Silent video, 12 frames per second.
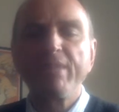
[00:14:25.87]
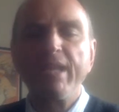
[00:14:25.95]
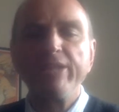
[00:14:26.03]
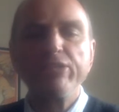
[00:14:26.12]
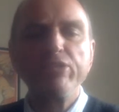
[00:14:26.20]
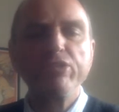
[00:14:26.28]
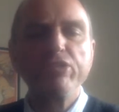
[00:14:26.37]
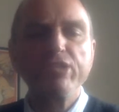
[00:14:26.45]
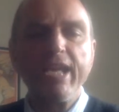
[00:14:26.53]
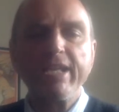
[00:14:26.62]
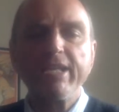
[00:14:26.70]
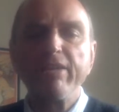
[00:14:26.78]
and Union
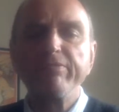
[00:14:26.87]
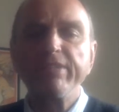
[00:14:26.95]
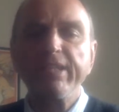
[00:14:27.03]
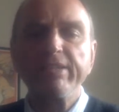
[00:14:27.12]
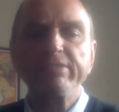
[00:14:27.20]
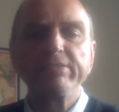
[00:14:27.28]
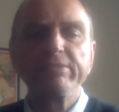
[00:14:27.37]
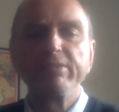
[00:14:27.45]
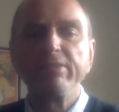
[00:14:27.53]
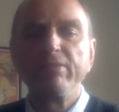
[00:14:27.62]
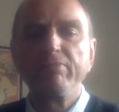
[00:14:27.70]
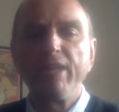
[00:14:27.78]
Jack cufflinks.
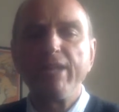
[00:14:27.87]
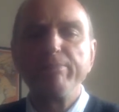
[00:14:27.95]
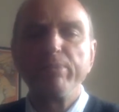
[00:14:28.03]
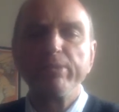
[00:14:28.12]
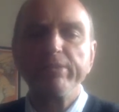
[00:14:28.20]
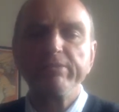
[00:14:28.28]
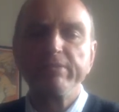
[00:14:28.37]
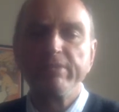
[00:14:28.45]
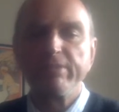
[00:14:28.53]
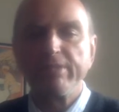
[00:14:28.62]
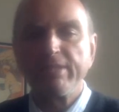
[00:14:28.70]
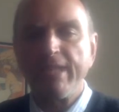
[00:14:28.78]
Right, boys,
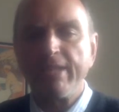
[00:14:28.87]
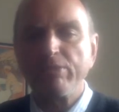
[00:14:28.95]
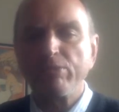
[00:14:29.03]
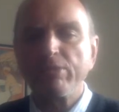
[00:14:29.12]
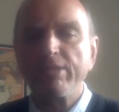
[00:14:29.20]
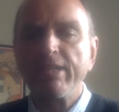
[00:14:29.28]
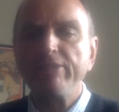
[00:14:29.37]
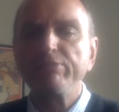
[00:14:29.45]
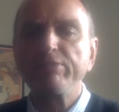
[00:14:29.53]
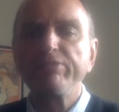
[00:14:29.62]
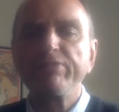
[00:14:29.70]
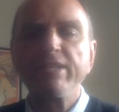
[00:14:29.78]
the landlord announced
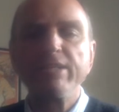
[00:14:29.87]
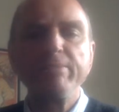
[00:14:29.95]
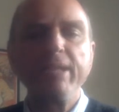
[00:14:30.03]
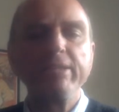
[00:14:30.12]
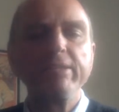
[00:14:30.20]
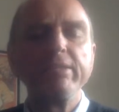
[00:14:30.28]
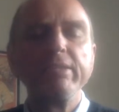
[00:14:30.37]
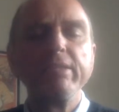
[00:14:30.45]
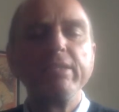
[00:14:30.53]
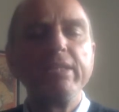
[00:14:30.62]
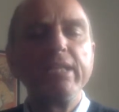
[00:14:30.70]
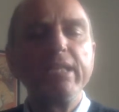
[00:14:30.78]
with a friendly manner.
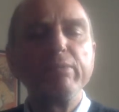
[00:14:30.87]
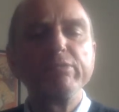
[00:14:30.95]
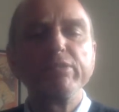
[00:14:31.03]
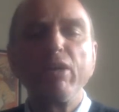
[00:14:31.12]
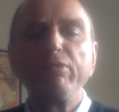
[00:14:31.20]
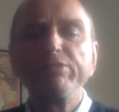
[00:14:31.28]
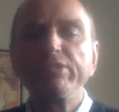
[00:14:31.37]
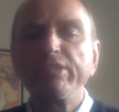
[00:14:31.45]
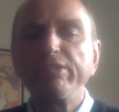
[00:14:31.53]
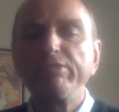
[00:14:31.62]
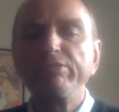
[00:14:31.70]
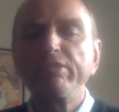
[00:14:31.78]
He was obviously
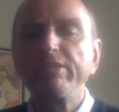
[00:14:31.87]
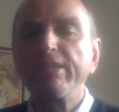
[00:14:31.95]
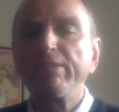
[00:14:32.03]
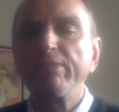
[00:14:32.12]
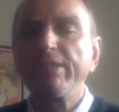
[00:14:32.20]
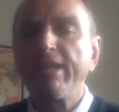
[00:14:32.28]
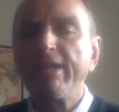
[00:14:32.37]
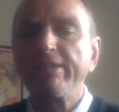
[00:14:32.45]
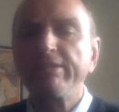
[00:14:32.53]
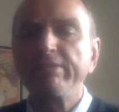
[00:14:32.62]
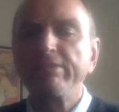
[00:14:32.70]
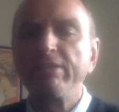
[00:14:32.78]
used to dealing with
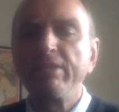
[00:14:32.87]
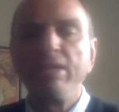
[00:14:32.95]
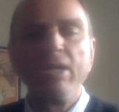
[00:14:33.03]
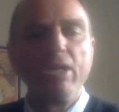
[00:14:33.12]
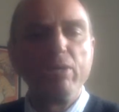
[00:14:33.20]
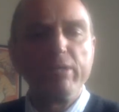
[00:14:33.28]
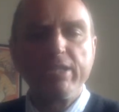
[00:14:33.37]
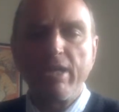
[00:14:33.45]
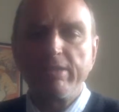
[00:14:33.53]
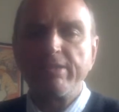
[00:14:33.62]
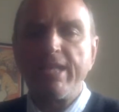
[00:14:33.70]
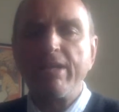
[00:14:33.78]
characters. We
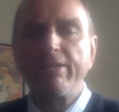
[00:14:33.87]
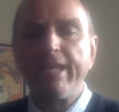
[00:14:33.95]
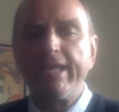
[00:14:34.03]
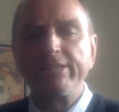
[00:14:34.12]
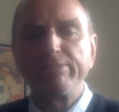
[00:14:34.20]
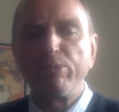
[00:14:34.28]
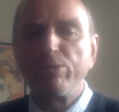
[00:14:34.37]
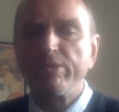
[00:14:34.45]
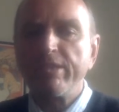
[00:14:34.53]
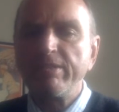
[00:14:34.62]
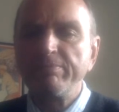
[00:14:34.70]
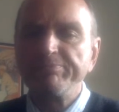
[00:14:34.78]
can't allow cans
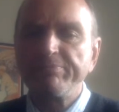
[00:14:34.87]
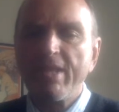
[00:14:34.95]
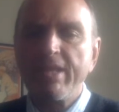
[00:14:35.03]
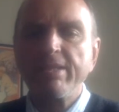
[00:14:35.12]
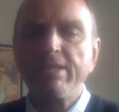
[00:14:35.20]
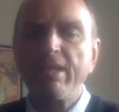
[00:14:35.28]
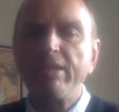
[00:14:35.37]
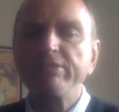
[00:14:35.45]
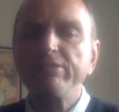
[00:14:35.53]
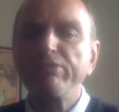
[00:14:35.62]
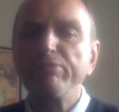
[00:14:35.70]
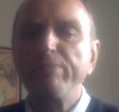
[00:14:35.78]
brought in, and the
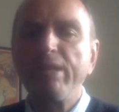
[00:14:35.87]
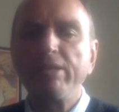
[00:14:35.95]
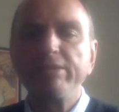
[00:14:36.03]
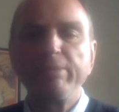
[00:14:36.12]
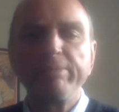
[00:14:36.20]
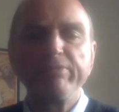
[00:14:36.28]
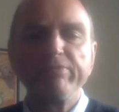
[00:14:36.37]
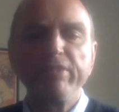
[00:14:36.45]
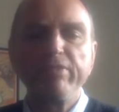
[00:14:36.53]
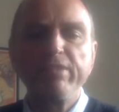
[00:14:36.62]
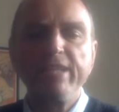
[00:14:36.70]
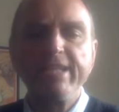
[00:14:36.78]
glasses you've piled up in
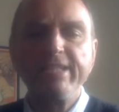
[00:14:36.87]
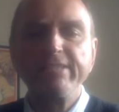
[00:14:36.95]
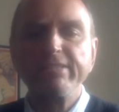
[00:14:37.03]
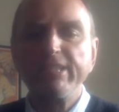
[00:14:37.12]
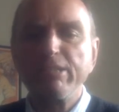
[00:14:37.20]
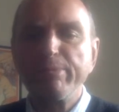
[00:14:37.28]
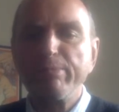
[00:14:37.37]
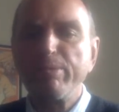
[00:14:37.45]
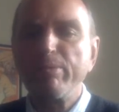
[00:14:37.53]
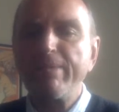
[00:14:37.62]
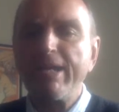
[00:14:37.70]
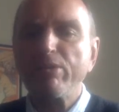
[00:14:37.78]
front of the ladies need to be
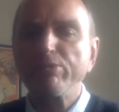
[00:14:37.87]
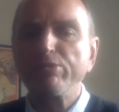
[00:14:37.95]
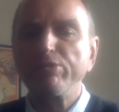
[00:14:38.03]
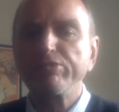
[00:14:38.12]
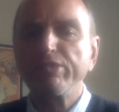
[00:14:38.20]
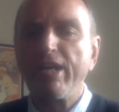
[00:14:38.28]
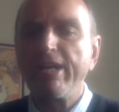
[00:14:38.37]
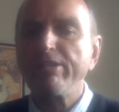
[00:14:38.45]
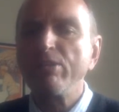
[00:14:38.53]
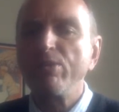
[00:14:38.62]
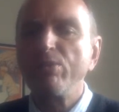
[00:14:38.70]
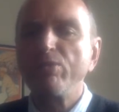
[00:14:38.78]
put back on your side
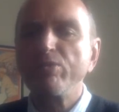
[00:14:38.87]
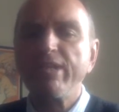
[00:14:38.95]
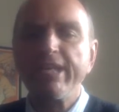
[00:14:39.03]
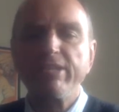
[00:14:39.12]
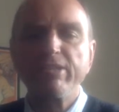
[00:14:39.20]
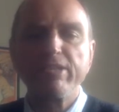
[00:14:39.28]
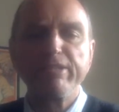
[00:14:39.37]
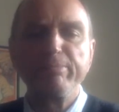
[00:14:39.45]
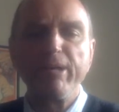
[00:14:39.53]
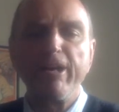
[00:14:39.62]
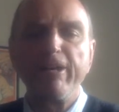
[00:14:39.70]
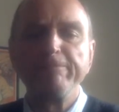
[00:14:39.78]
or taken to the
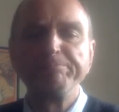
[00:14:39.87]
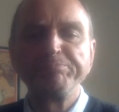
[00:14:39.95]
bar.